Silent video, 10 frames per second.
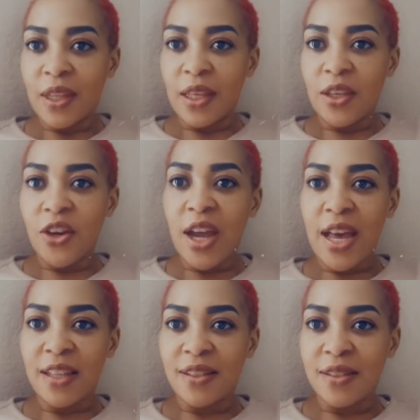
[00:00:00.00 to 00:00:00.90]
your
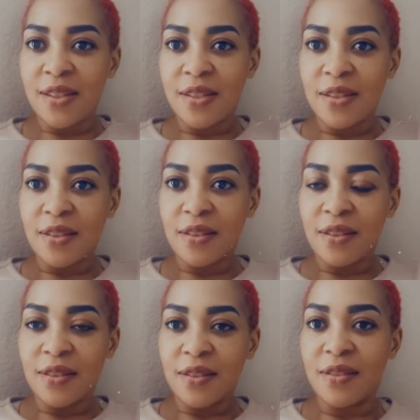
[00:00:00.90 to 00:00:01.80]
hands.
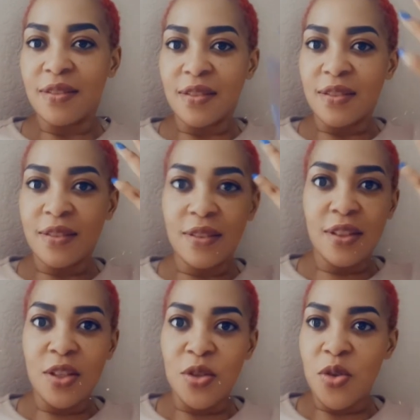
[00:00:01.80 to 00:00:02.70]

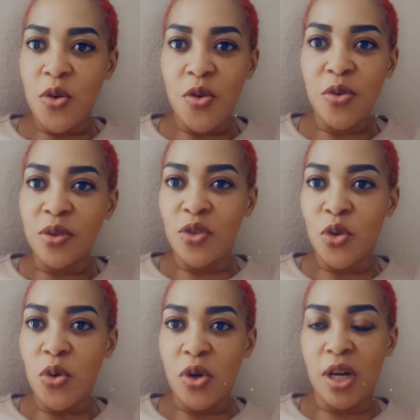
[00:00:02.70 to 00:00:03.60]
No
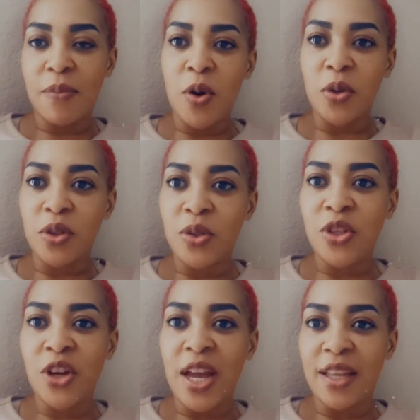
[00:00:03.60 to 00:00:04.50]
joke about
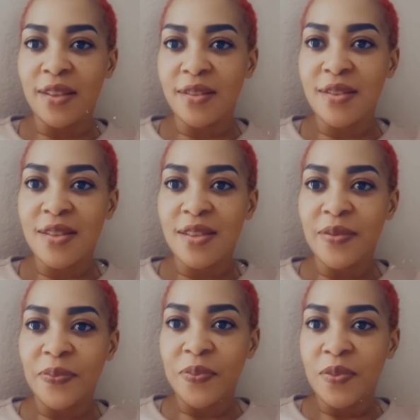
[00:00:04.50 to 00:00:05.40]
your hands.
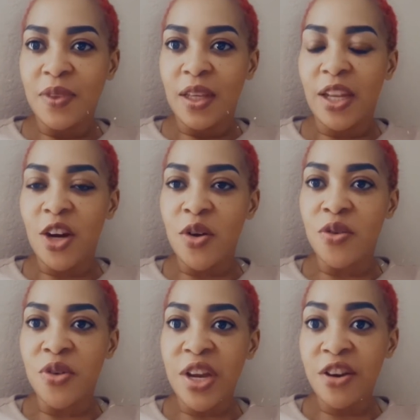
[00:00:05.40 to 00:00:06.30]
They are
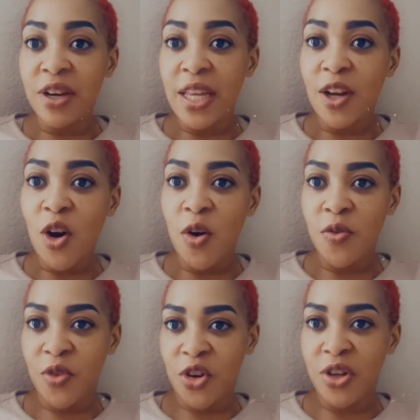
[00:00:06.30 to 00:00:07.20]
rarely
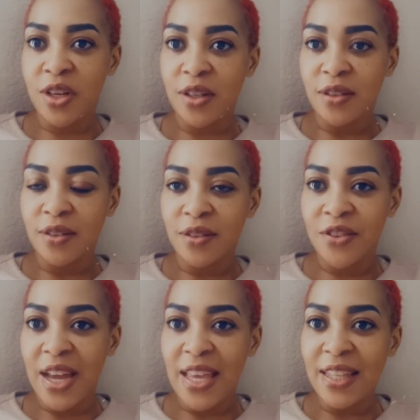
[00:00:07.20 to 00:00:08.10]
covered,
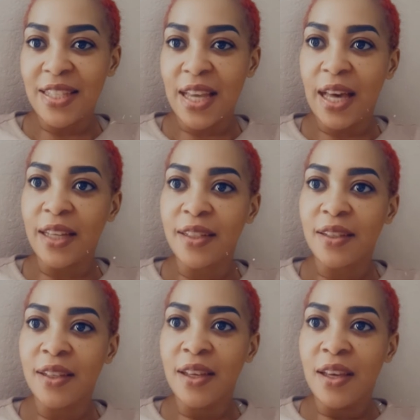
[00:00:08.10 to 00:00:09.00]
right? And
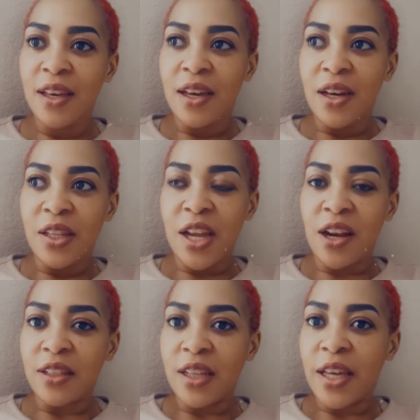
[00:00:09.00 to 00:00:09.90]

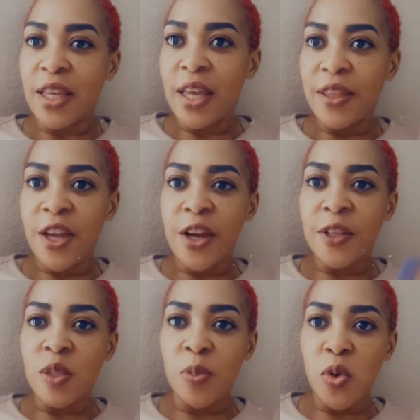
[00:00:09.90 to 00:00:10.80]
they're
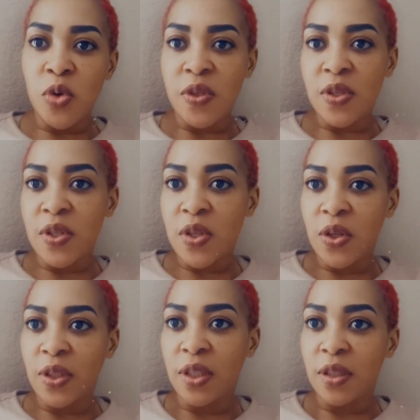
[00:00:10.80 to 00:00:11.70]
exposed to
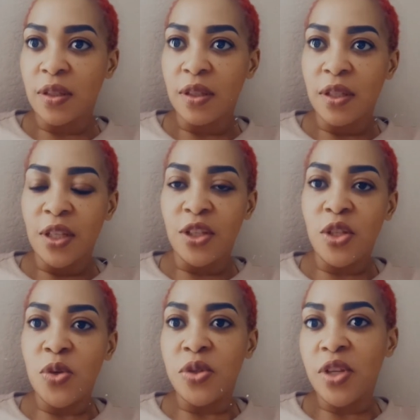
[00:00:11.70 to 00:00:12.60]
sun. You
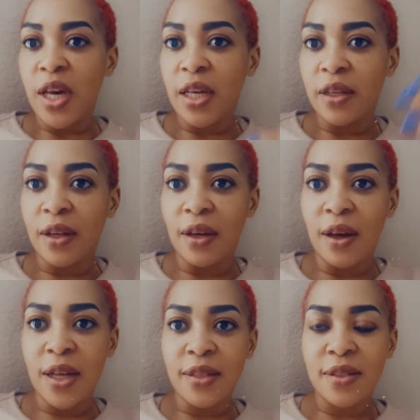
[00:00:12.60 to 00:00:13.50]
use your hand a
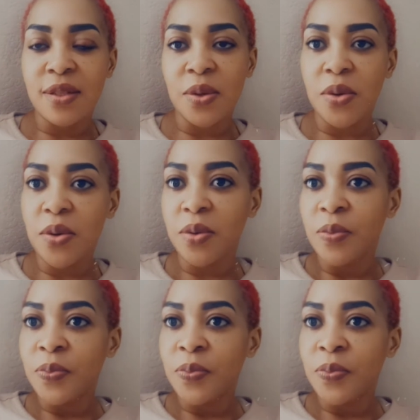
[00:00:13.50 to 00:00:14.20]
lot, so